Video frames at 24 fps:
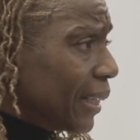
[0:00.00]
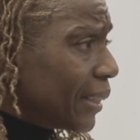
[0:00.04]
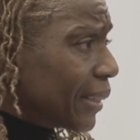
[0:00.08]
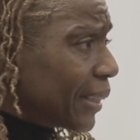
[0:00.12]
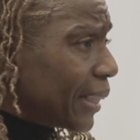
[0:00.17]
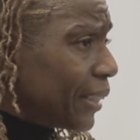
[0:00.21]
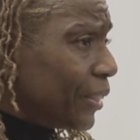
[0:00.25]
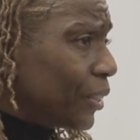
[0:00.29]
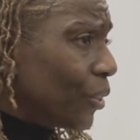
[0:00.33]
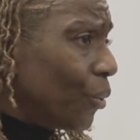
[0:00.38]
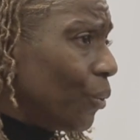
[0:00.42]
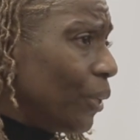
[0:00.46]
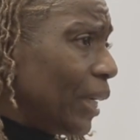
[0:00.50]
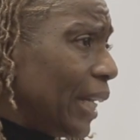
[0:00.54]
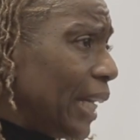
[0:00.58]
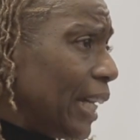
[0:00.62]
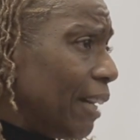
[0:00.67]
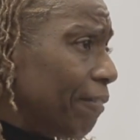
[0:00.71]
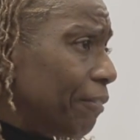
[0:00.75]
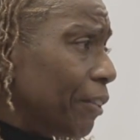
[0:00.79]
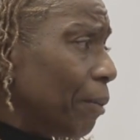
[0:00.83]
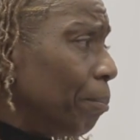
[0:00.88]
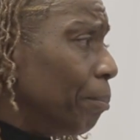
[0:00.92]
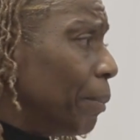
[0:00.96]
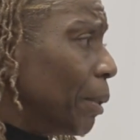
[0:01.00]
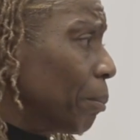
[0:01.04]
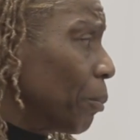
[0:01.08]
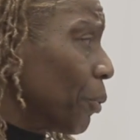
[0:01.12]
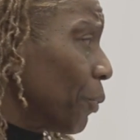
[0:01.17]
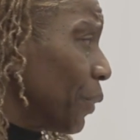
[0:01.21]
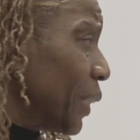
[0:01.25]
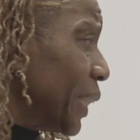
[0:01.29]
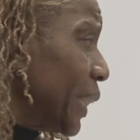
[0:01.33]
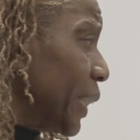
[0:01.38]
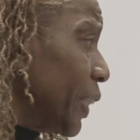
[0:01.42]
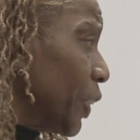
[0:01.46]
they don't have the
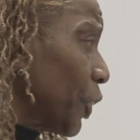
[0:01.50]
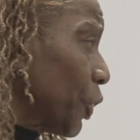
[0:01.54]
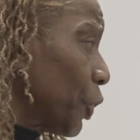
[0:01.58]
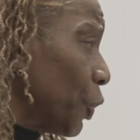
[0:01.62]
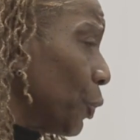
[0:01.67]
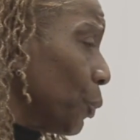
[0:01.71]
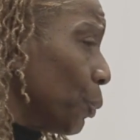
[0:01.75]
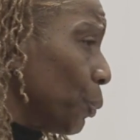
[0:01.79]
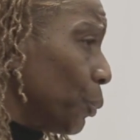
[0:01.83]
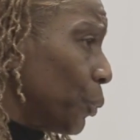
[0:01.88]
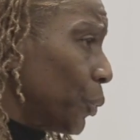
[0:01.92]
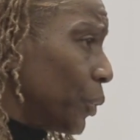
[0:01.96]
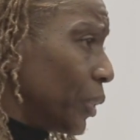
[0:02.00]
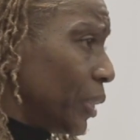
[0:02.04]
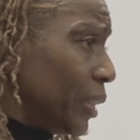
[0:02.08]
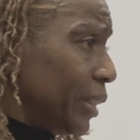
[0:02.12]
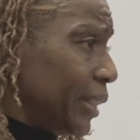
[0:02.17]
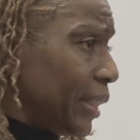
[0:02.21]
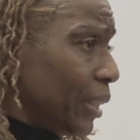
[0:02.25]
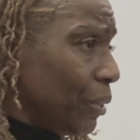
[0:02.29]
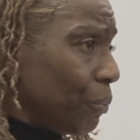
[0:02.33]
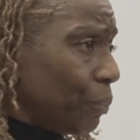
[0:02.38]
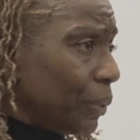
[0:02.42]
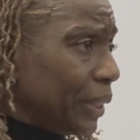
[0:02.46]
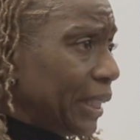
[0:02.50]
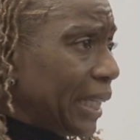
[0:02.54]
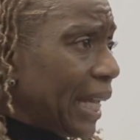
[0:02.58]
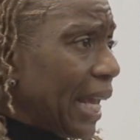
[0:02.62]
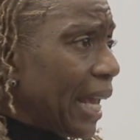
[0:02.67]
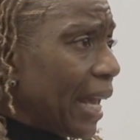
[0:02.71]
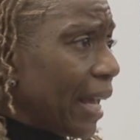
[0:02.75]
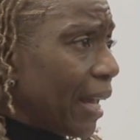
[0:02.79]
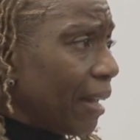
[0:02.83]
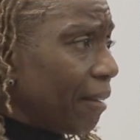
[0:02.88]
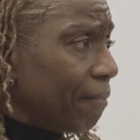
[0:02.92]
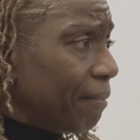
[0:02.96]
memory issues that we
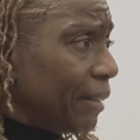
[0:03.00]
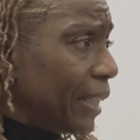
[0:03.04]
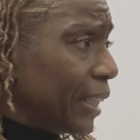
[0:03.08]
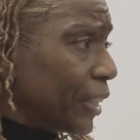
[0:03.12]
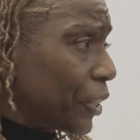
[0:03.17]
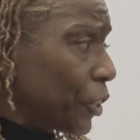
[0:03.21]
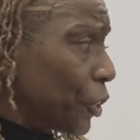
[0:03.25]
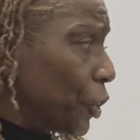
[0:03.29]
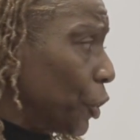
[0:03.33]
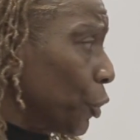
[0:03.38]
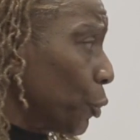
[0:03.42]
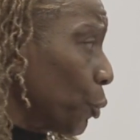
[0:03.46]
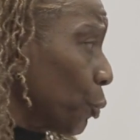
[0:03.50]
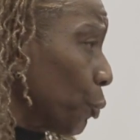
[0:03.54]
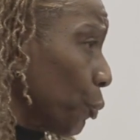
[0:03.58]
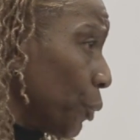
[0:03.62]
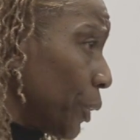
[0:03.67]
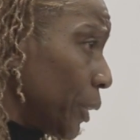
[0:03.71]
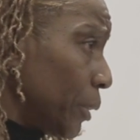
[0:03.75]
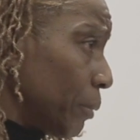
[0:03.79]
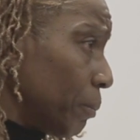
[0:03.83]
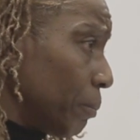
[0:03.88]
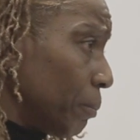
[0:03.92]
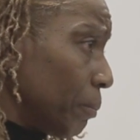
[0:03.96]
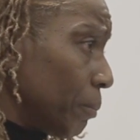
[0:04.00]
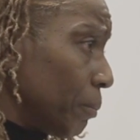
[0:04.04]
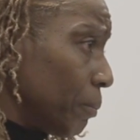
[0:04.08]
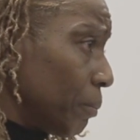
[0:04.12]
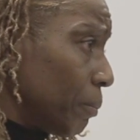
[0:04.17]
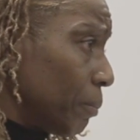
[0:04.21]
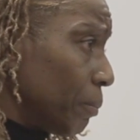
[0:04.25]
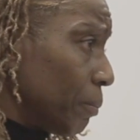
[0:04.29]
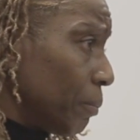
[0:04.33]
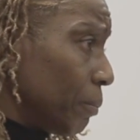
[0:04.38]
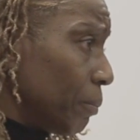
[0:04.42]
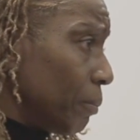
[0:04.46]
have as children.
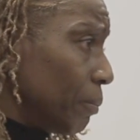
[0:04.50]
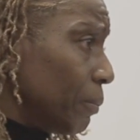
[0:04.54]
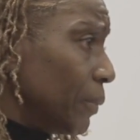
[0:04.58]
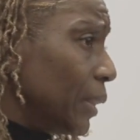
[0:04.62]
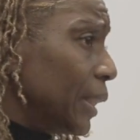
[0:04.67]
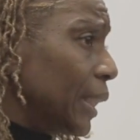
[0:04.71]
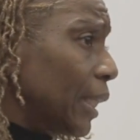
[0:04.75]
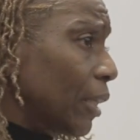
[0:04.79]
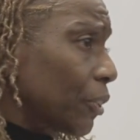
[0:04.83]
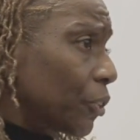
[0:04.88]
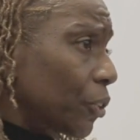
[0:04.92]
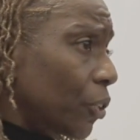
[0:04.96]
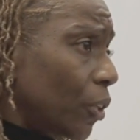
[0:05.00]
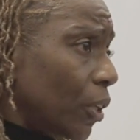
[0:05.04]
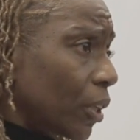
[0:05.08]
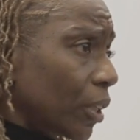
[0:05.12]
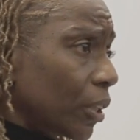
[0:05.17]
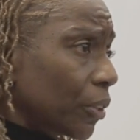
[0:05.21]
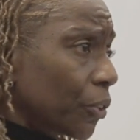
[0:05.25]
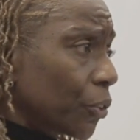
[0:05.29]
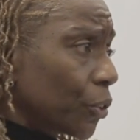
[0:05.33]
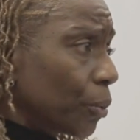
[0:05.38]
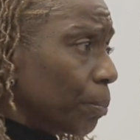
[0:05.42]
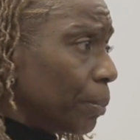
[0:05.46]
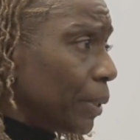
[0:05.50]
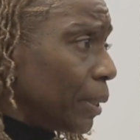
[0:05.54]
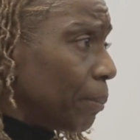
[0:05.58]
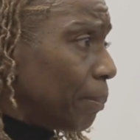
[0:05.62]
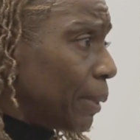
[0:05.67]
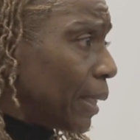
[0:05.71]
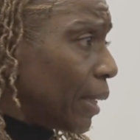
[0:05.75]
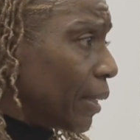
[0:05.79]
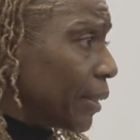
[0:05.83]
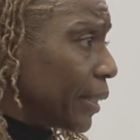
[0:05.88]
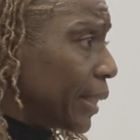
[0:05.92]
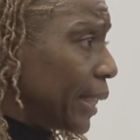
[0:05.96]
And I'll talk a little bit
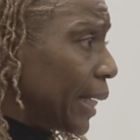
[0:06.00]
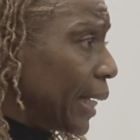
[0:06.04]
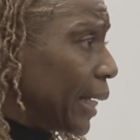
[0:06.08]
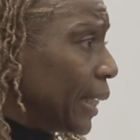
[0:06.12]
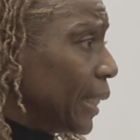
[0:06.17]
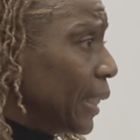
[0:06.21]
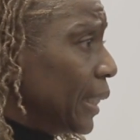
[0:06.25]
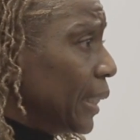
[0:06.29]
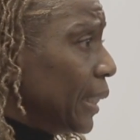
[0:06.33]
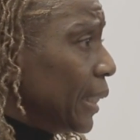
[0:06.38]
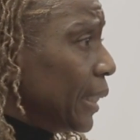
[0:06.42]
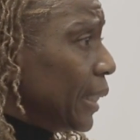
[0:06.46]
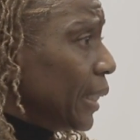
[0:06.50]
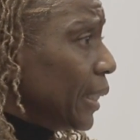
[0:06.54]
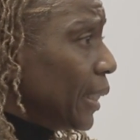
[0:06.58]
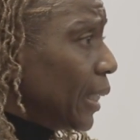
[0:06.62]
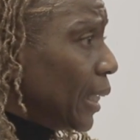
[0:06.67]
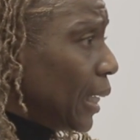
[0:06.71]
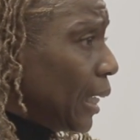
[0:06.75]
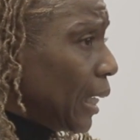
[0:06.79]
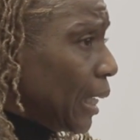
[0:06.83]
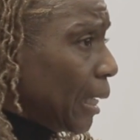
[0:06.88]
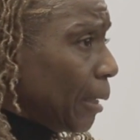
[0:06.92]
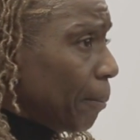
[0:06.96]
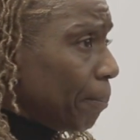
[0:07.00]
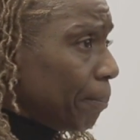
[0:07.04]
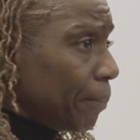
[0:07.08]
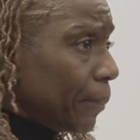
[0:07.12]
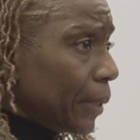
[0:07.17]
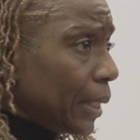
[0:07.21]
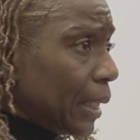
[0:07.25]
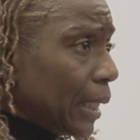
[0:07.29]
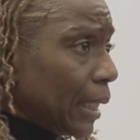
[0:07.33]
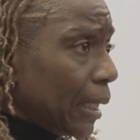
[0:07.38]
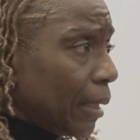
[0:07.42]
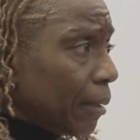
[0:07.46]
about that
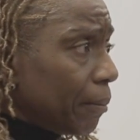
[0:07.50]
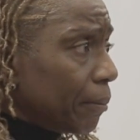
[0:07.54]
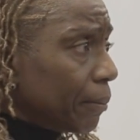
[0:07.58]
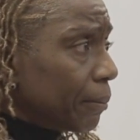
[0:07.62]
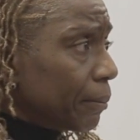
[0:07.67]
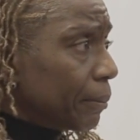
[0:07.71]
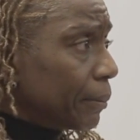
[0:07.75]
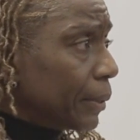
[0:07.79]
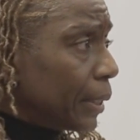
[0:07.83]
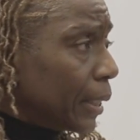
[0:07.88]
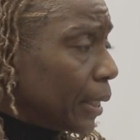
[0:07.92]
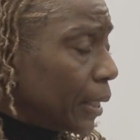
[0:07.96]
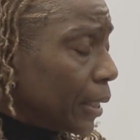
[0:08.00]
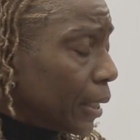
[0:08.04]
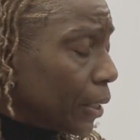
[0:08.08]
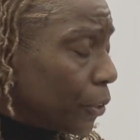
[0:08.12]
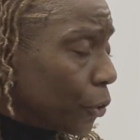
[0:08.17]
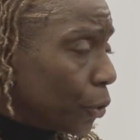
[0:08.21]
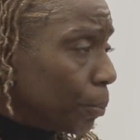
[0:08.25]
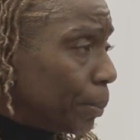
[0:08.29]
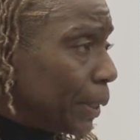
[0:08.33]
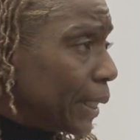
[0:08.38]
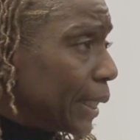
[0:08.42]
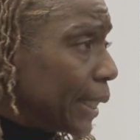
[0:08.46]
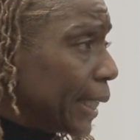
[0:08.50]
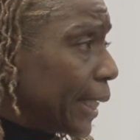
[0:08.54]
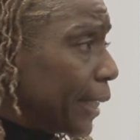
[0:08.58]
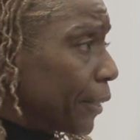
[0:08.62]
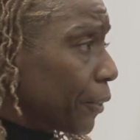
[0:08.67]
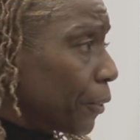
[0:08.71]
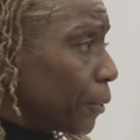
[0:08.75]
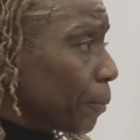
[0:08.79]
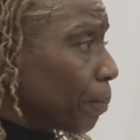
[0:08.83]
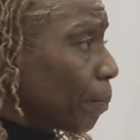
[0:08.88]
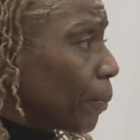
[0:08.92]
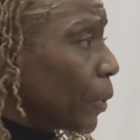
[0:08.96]
a little bit
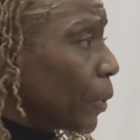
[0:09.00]
later.